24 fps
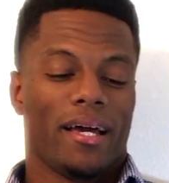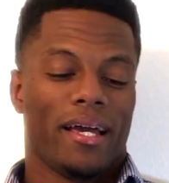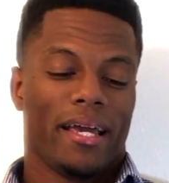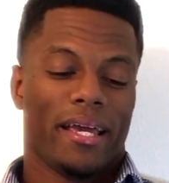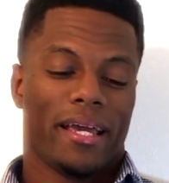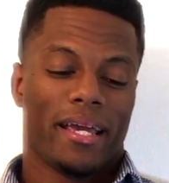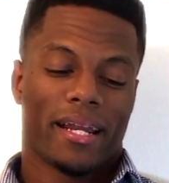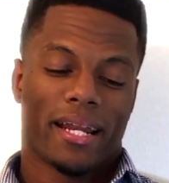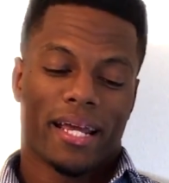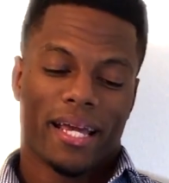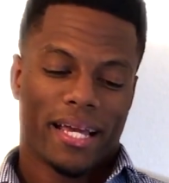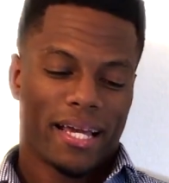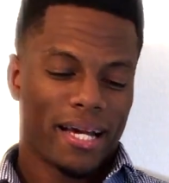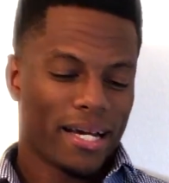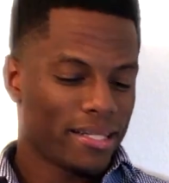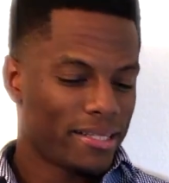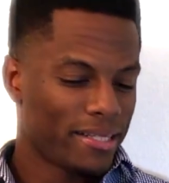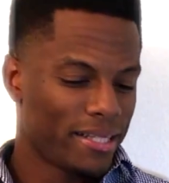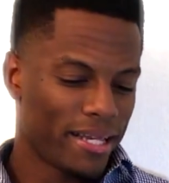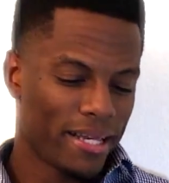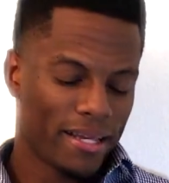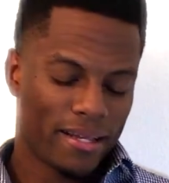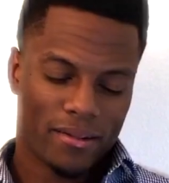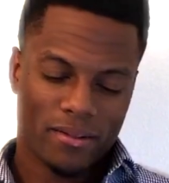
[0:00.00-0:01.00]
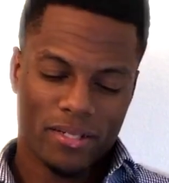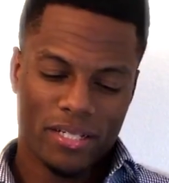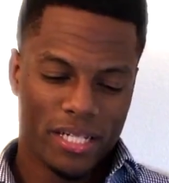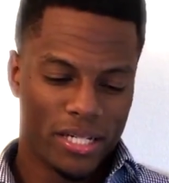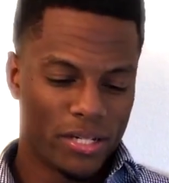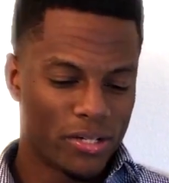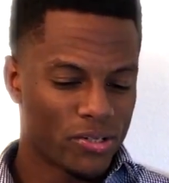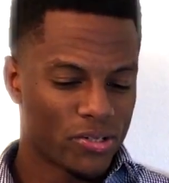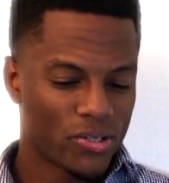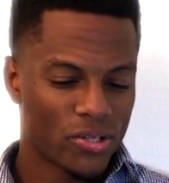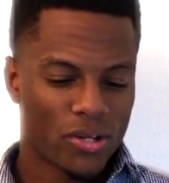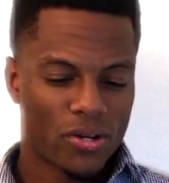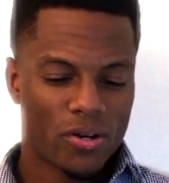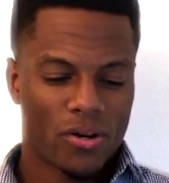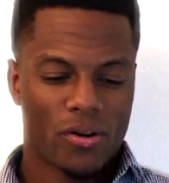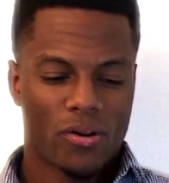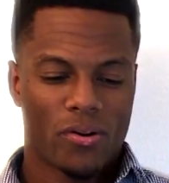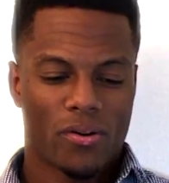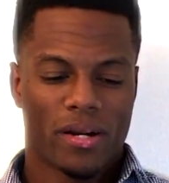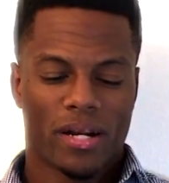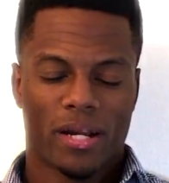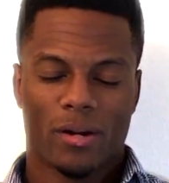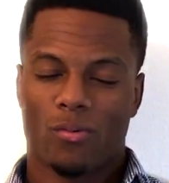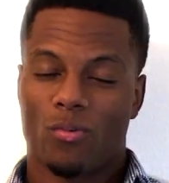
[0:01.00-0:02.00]
And I got that years ago
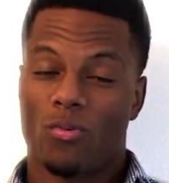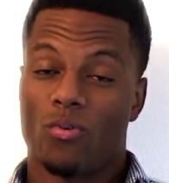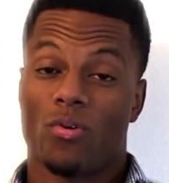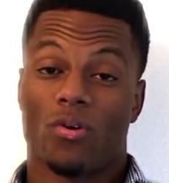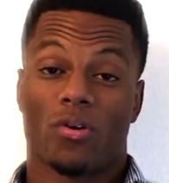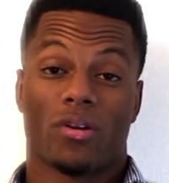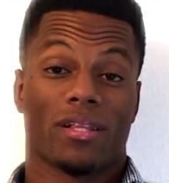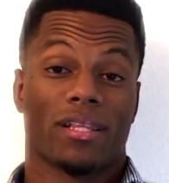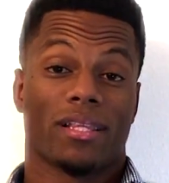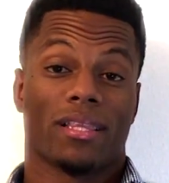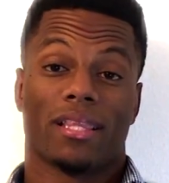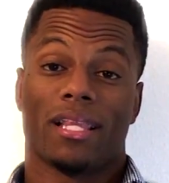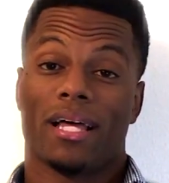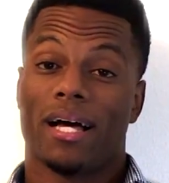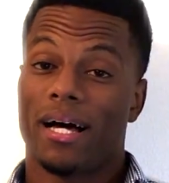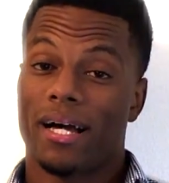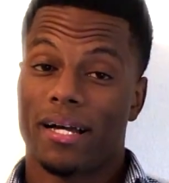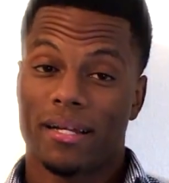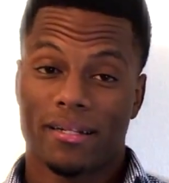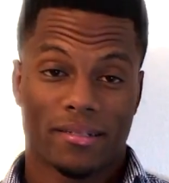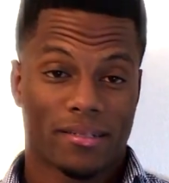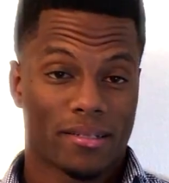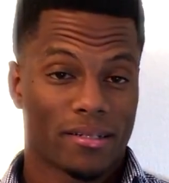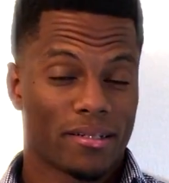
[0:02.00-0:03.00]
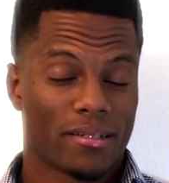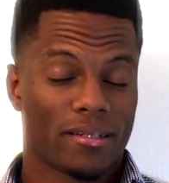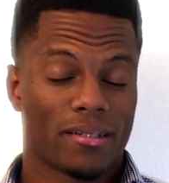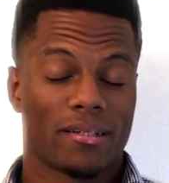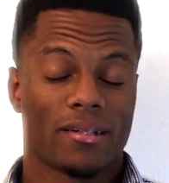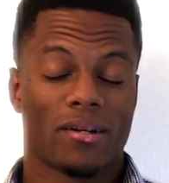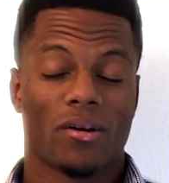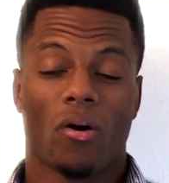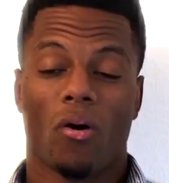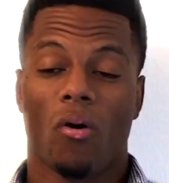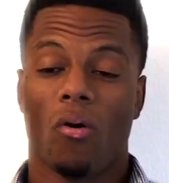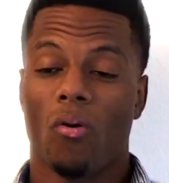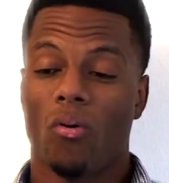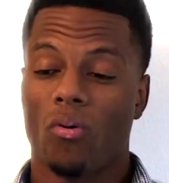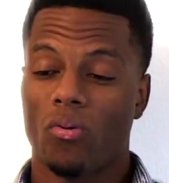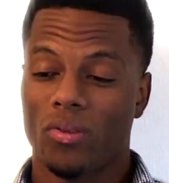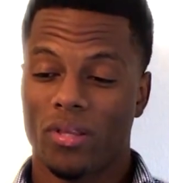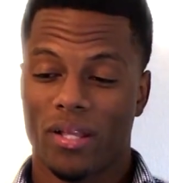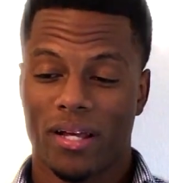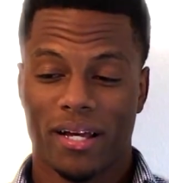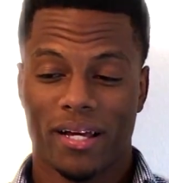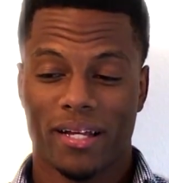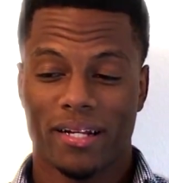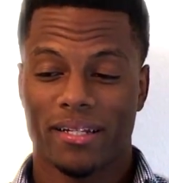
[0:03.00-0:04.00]
and I wore it a lot, a whole
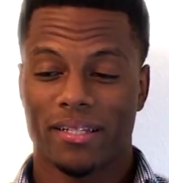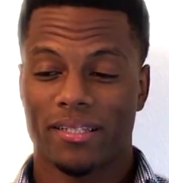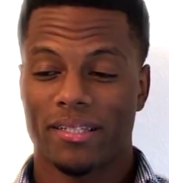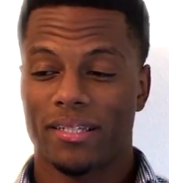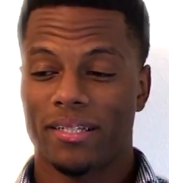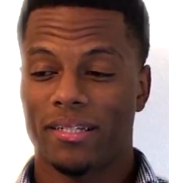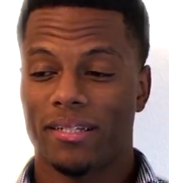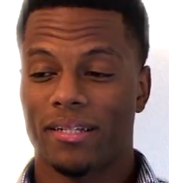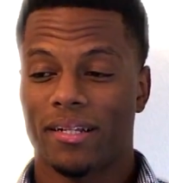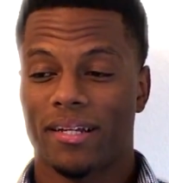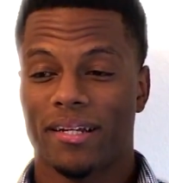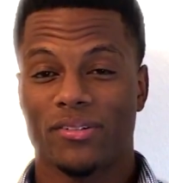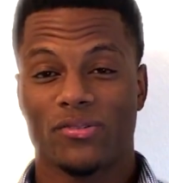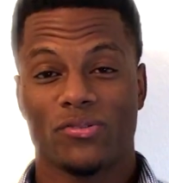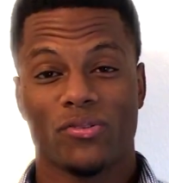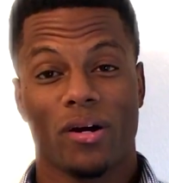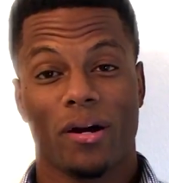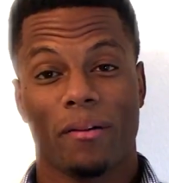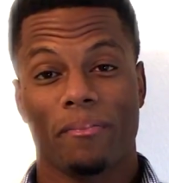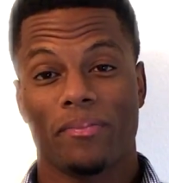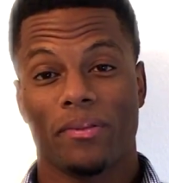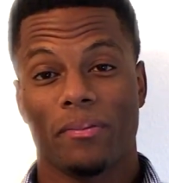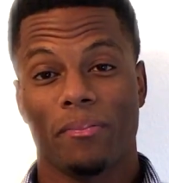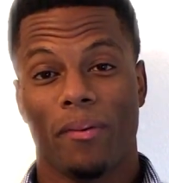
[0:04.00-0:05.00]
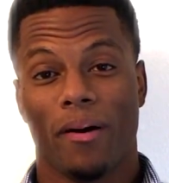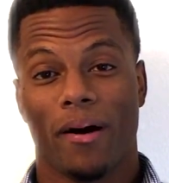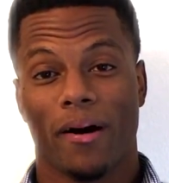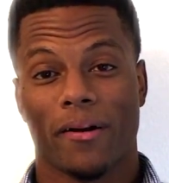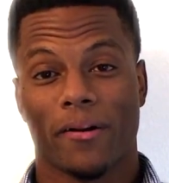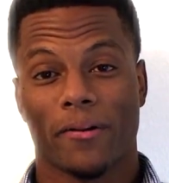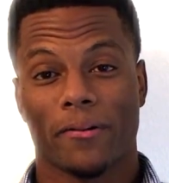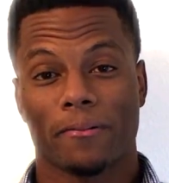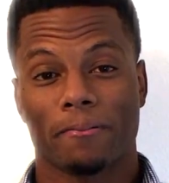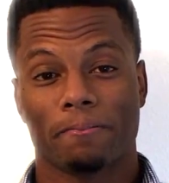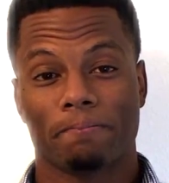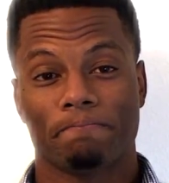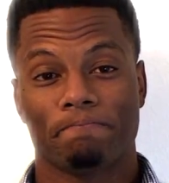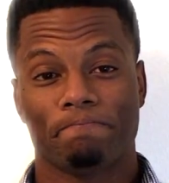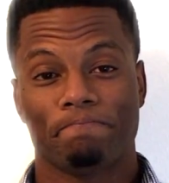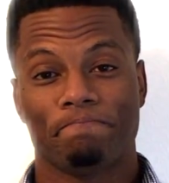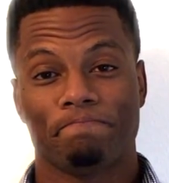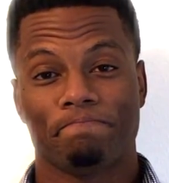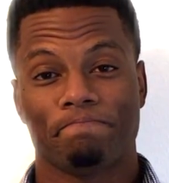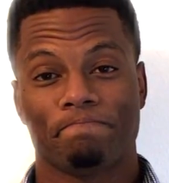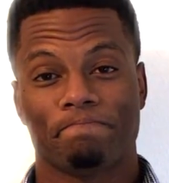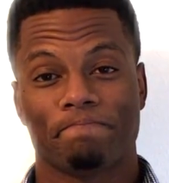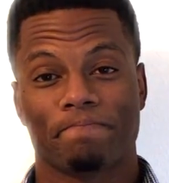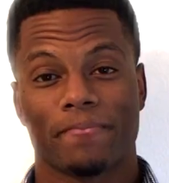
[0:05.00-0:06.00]
lot, and then I dropped the bottle
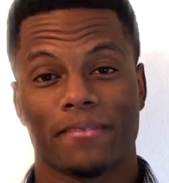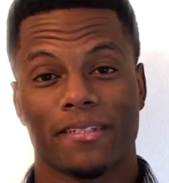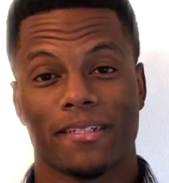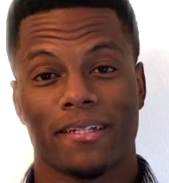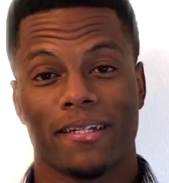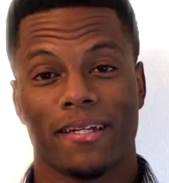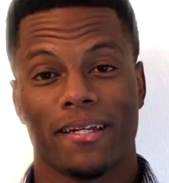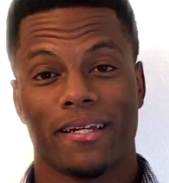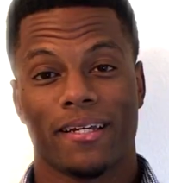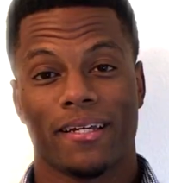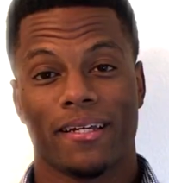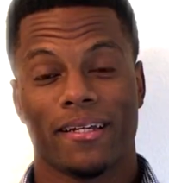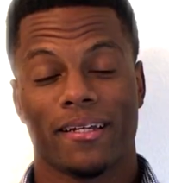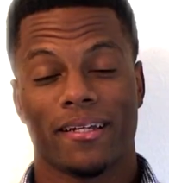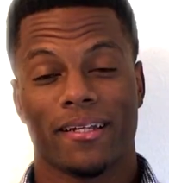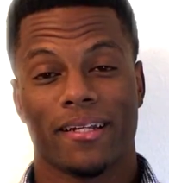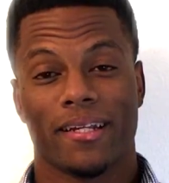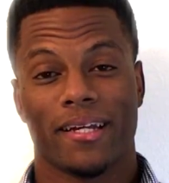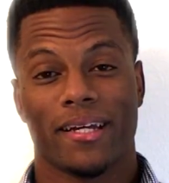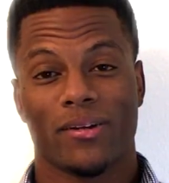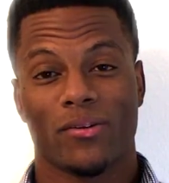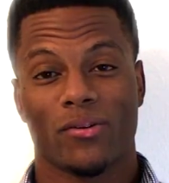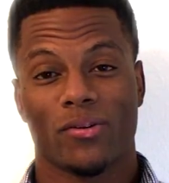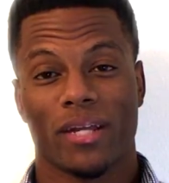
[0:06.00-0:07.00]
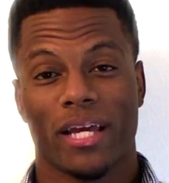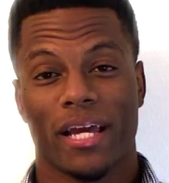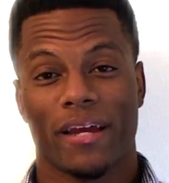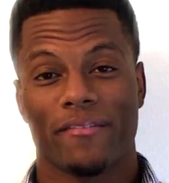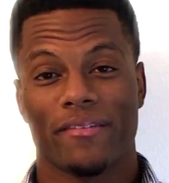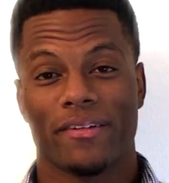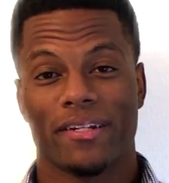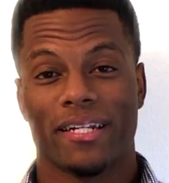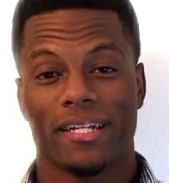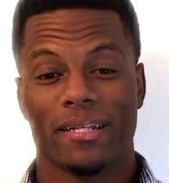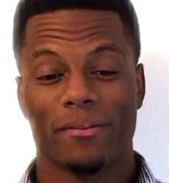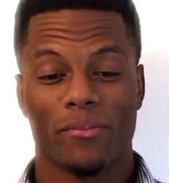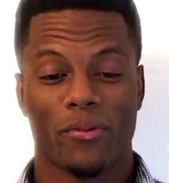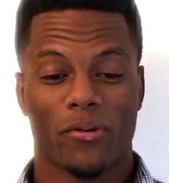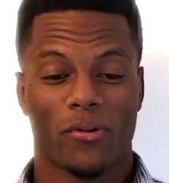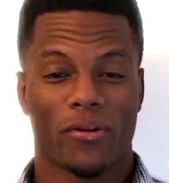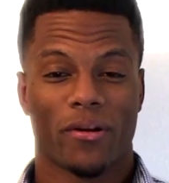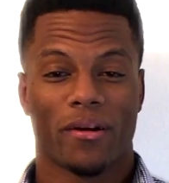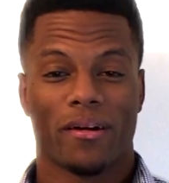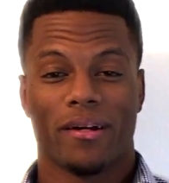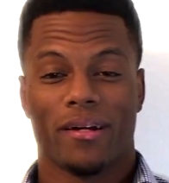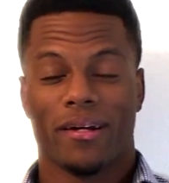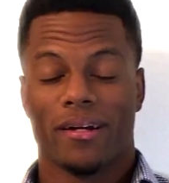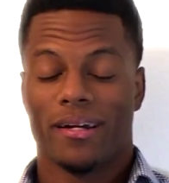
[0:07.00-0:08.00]
and I don't have it anymore.
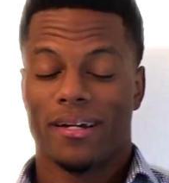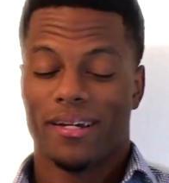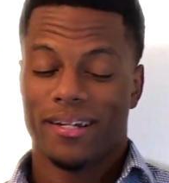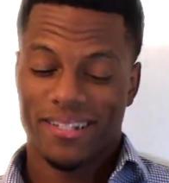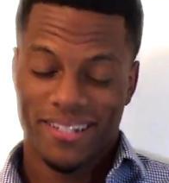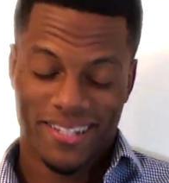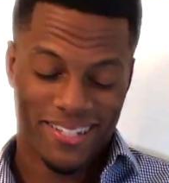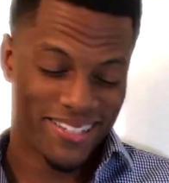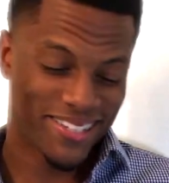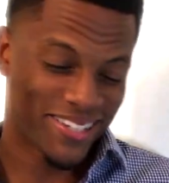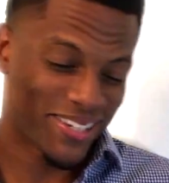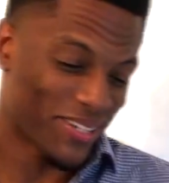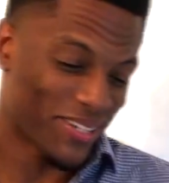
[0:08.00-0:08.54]
The